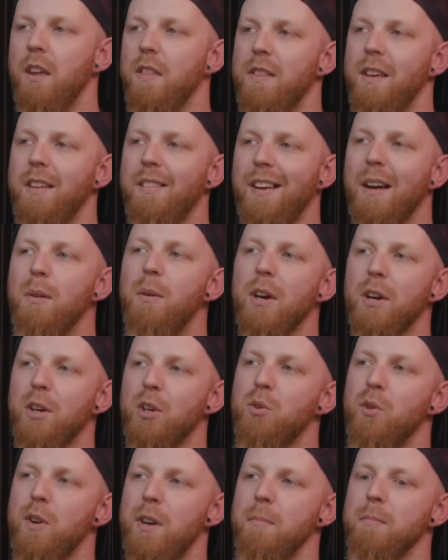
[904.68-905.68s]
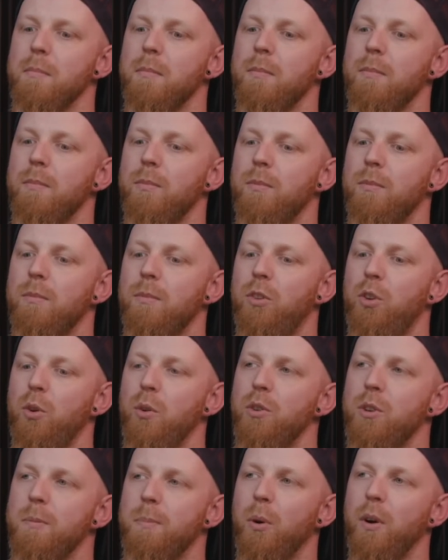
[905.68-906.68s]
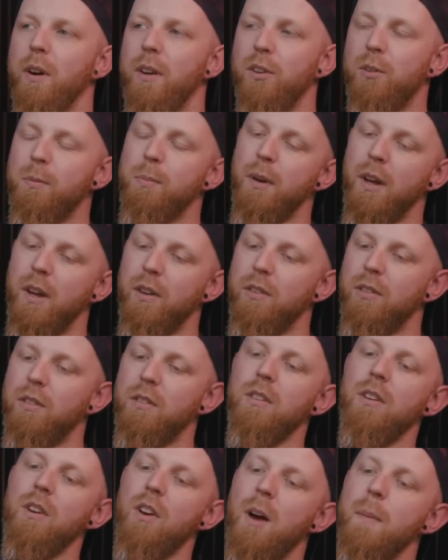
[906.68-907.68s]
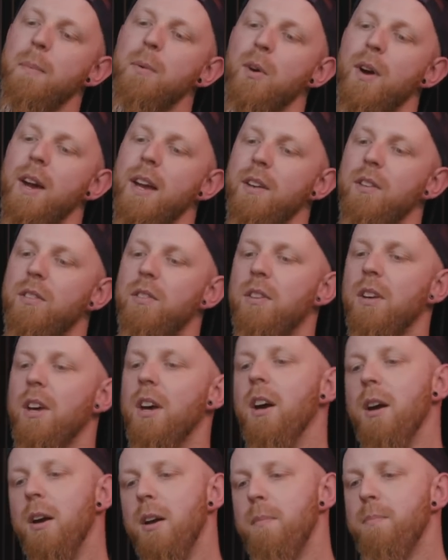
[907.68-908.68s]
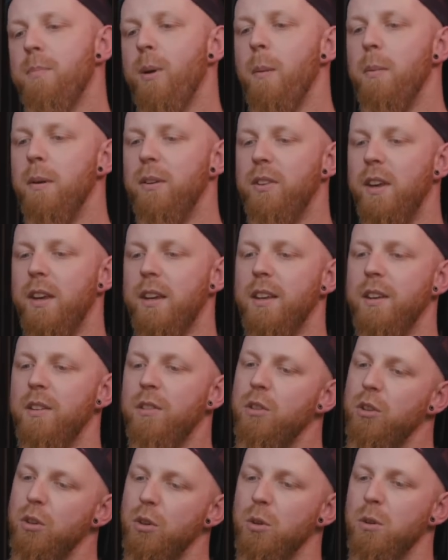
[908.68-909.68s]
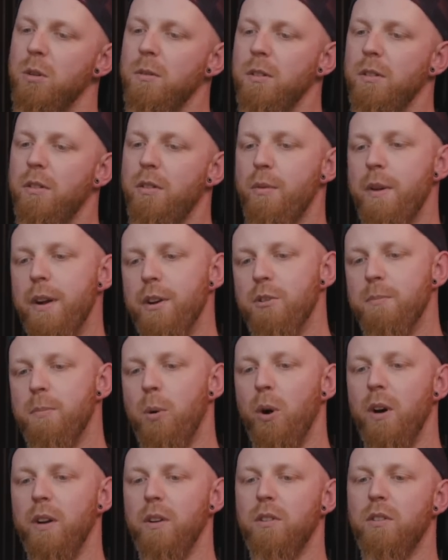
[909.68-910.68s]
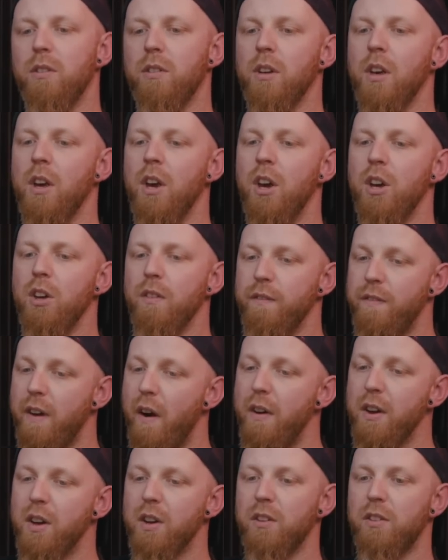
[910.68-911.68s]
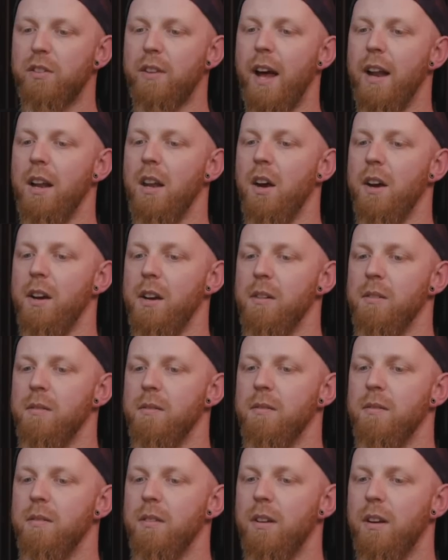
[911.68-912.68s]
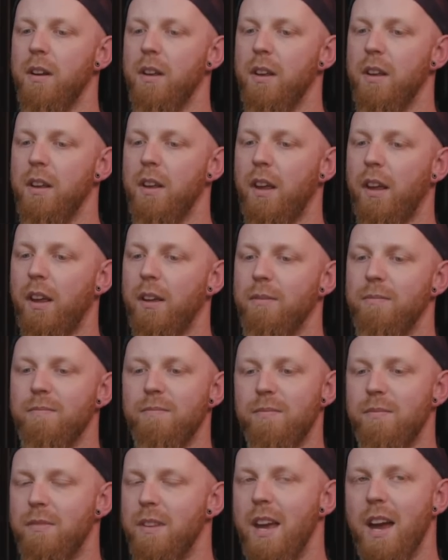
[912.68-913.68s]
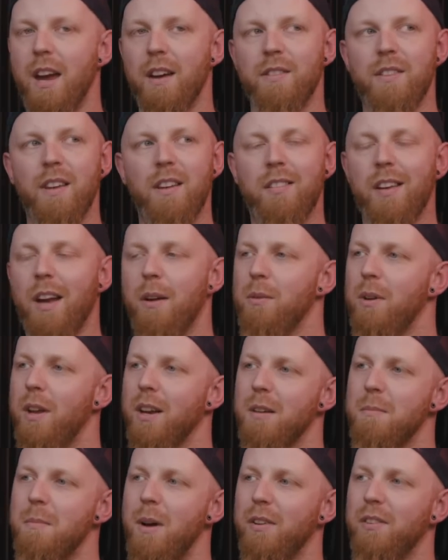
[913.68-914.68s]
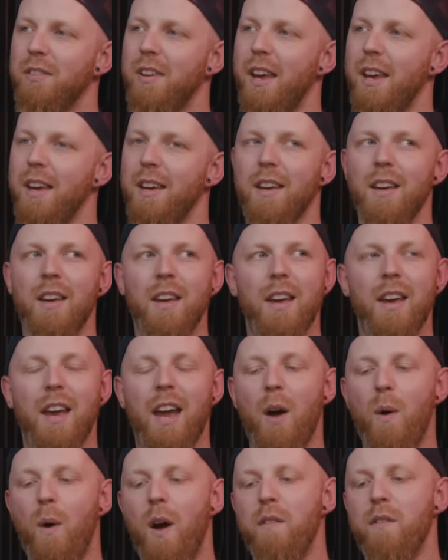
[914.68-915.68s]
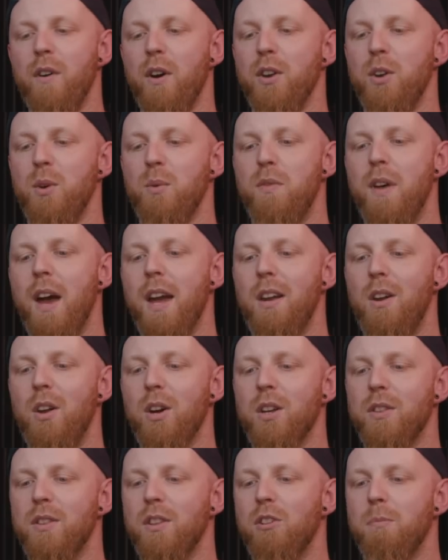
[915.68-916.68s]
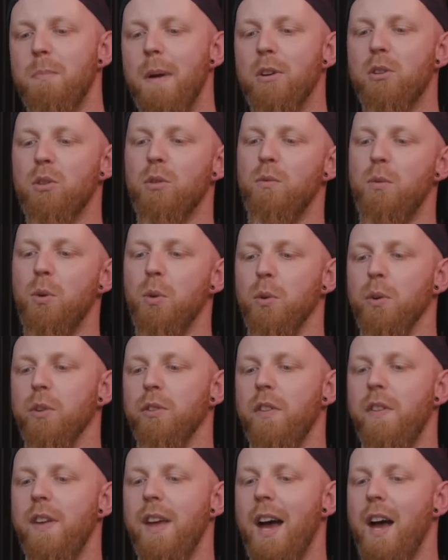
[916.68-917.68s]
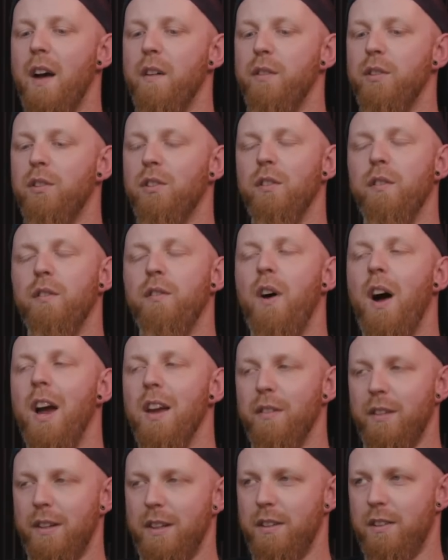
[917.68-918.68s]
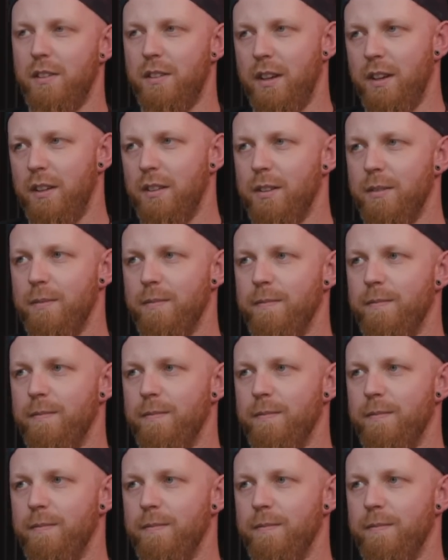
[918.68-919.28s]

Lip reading: They sound like a dream. 200 points plus your upgrades, probably taking 2, 300 points, very good stat line. Yeah, they sound like a must-take. However, you then look at the special rules and they have Survival Instinct.